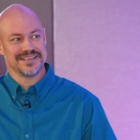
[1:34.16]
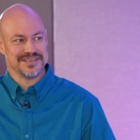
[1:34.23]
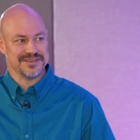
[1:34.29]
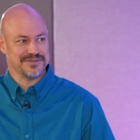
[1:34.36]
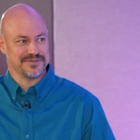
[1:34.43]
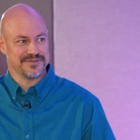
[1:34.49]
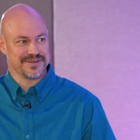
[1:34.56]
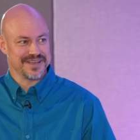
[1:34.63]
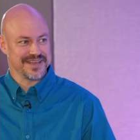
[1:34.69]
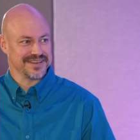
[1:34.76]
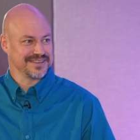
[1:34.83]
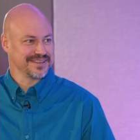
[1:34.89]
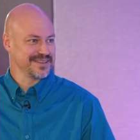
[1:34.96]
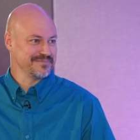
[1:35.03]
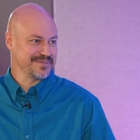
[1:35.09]
you
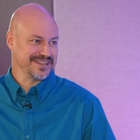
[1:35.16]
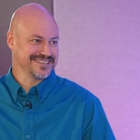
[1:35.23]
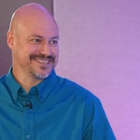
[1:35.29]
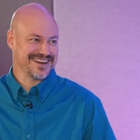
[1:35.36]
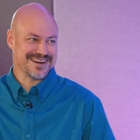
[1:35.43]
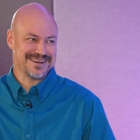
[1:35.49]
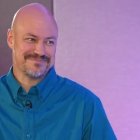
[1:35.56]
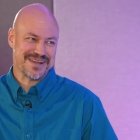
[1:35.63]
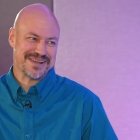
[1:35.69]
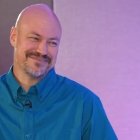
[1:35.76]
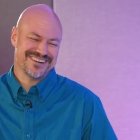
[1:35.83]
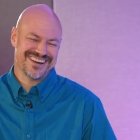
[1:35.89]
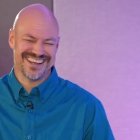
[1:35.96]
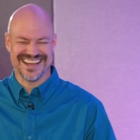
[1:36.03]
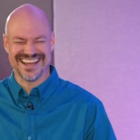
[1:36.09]
get the military to pay
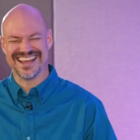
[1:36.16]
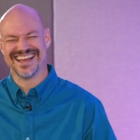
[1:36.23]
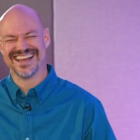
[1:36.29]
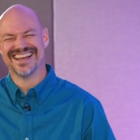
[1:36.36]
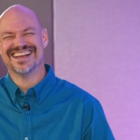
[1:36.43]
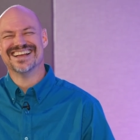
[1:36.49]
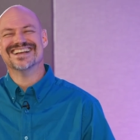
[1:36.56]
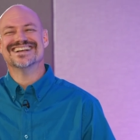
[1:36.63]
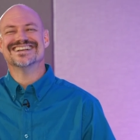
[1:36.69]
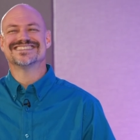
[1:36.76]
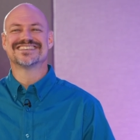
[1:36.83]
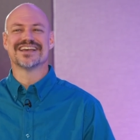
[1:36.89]
for it.